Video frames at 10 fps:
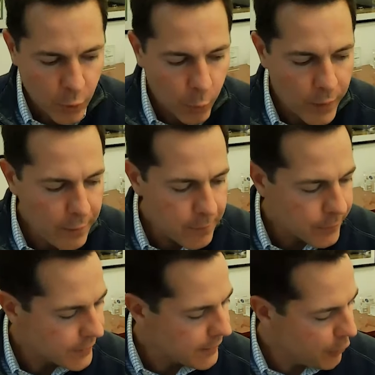
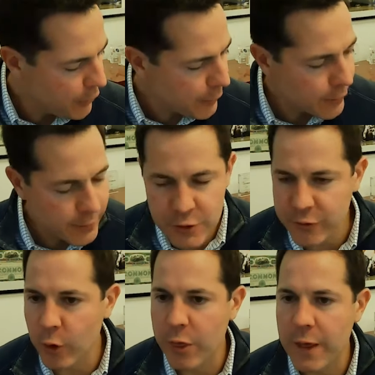Well, in theory, there's
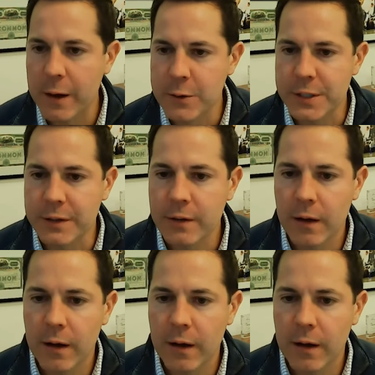4,000.